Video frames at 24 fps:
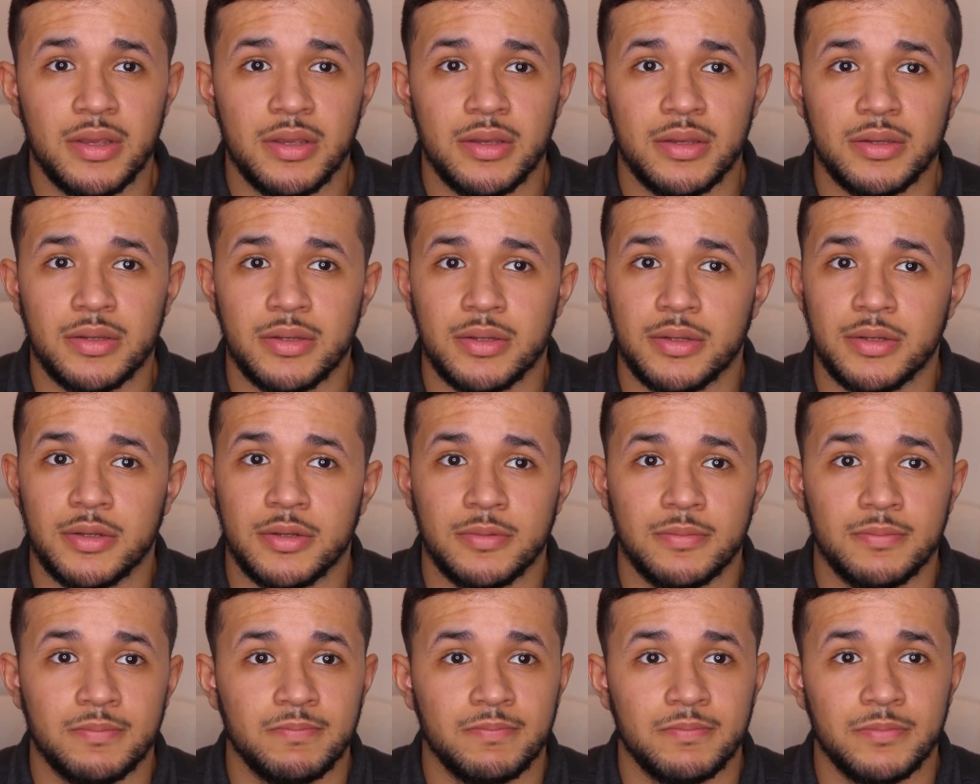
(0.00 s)

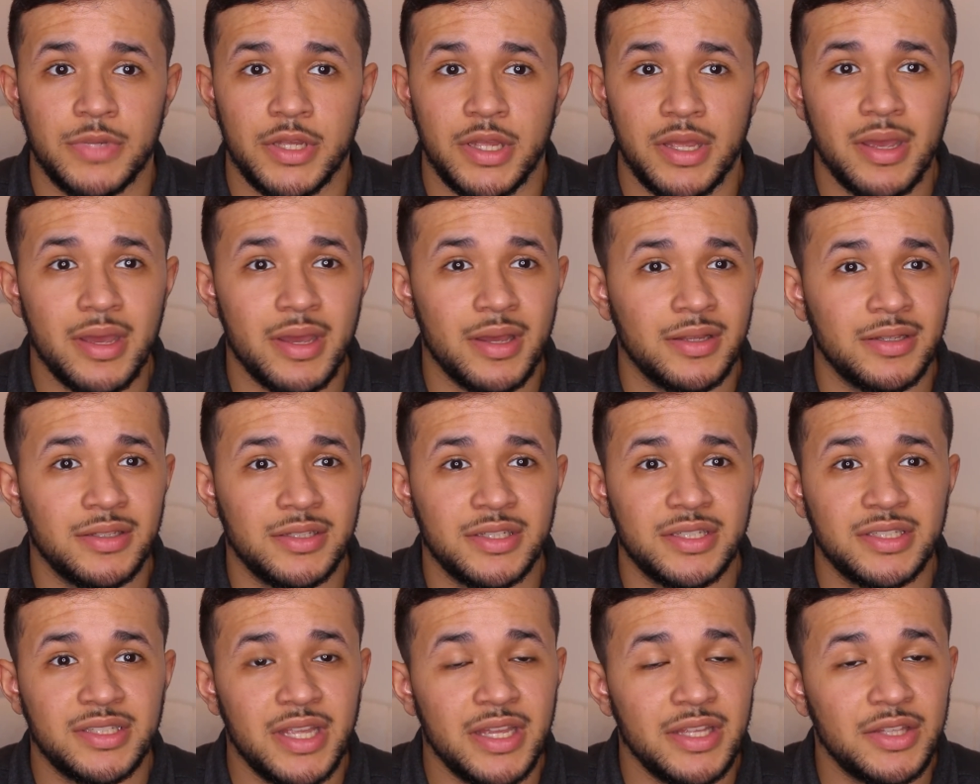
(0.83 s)
But yeah,
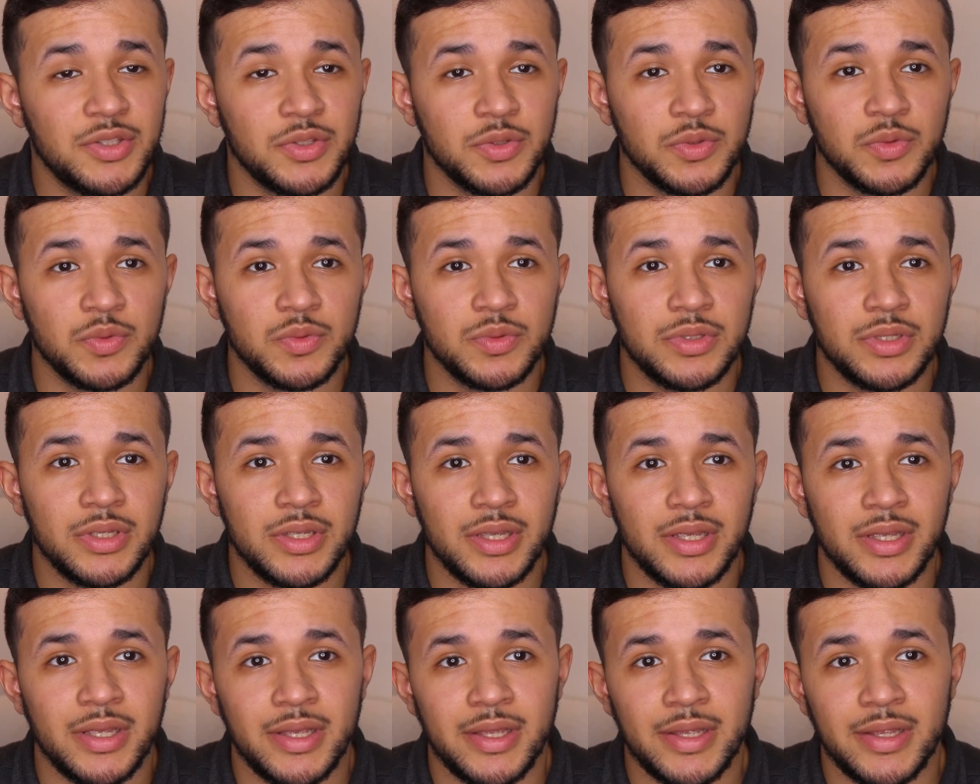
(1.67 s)
just stay tuned
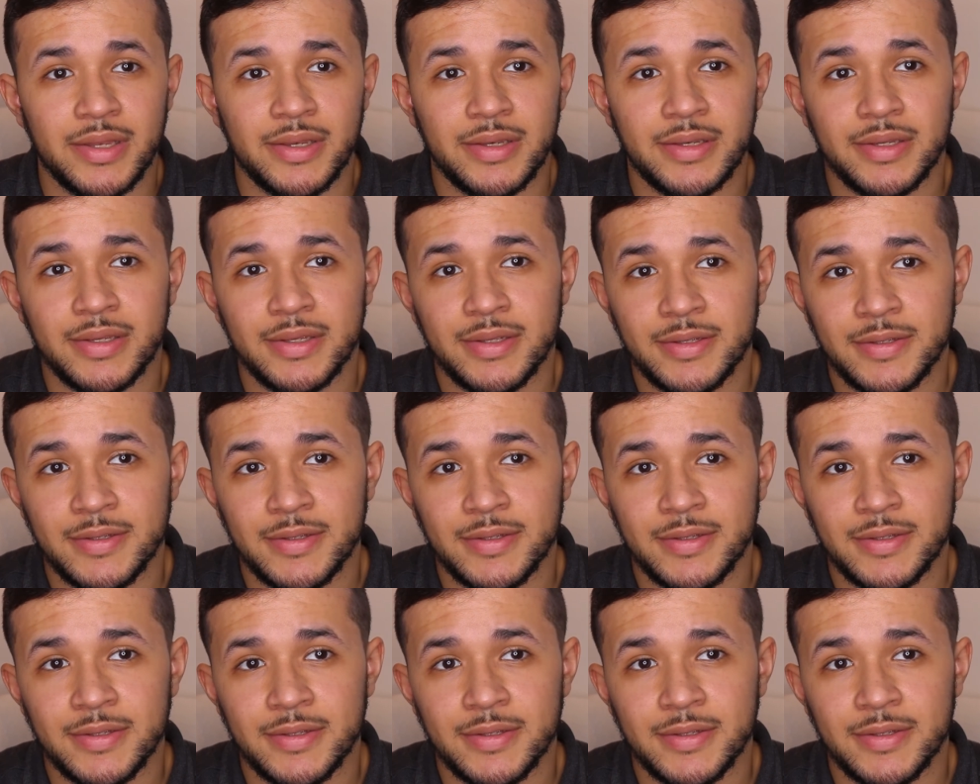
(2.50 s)
and